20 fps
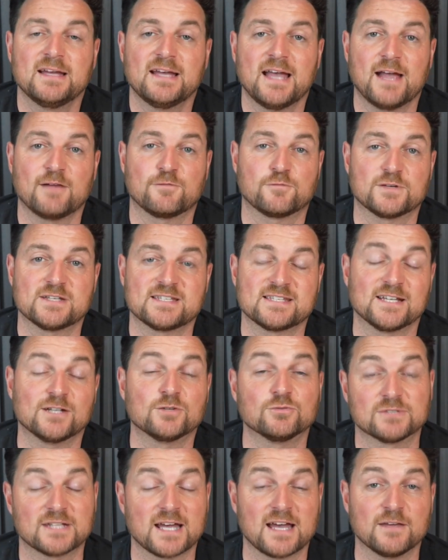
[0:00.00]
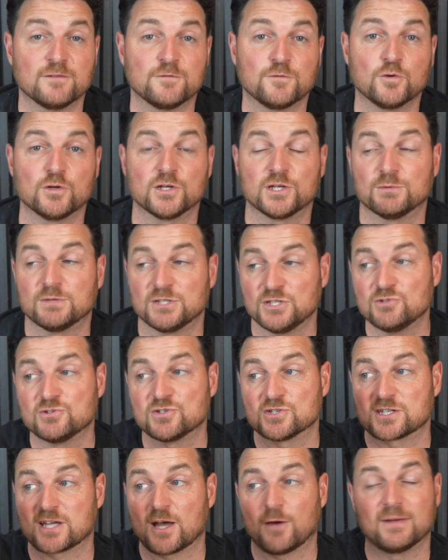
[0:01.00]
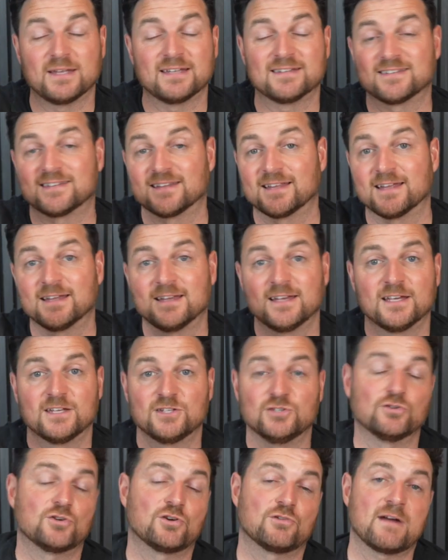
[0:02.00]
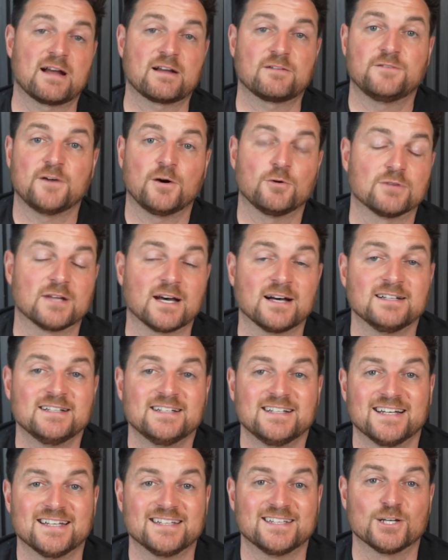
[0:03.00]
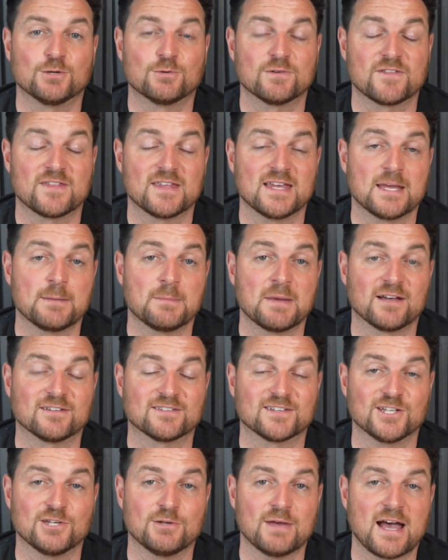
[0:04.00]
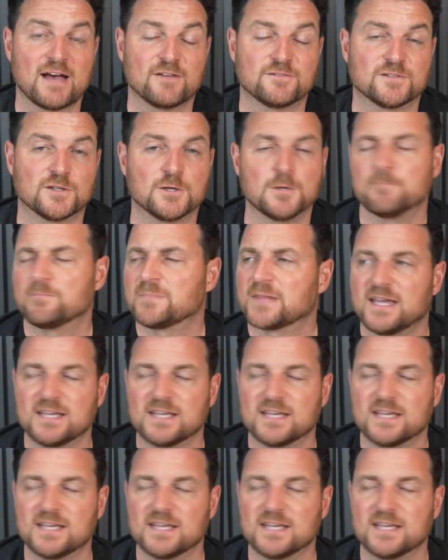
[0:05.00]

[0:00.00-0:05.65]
every single day for you, and you just go into your correct folder and deal with the emails that you have to.